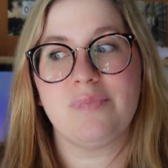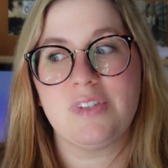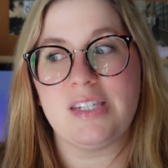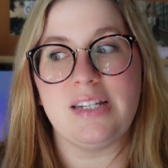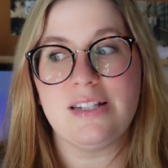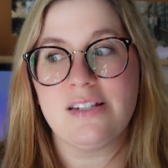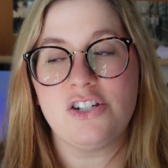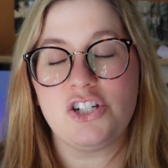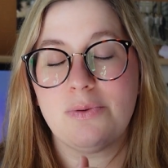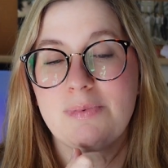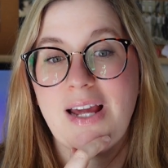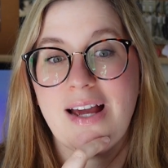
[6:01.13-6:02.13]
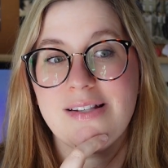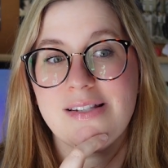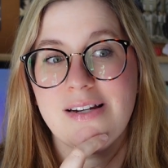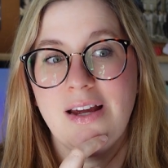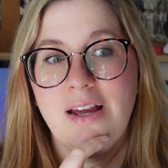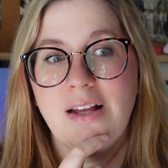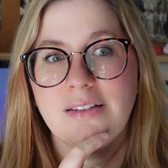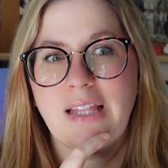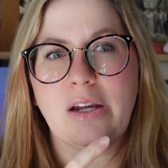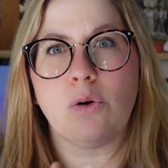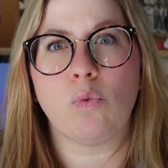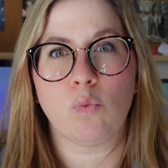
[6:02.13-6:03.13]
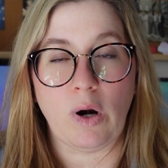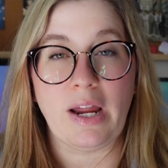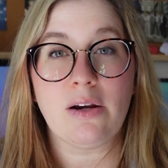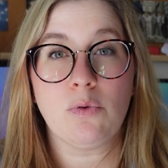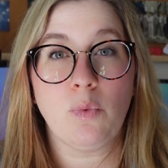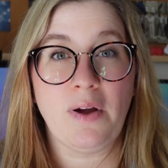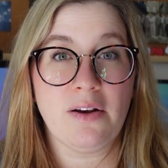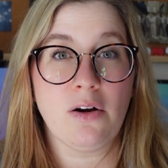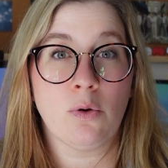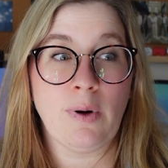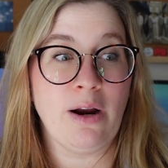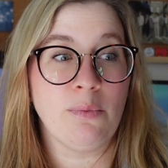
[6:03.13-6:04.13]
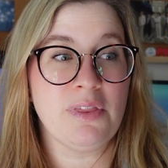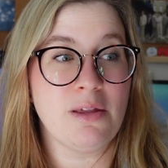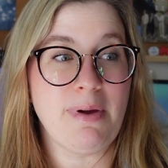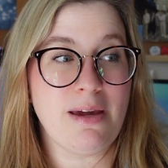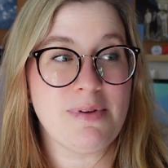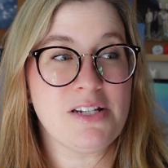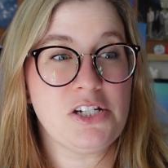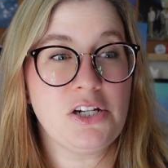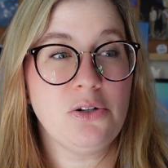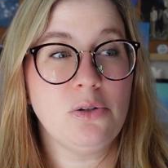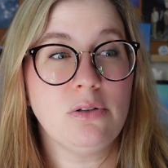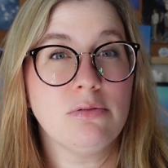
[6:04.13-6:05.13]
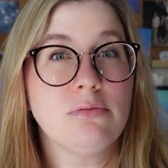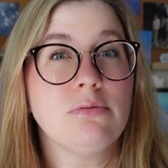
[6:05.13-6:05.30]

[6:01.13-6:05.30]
citizenship test like right when around when the babies do,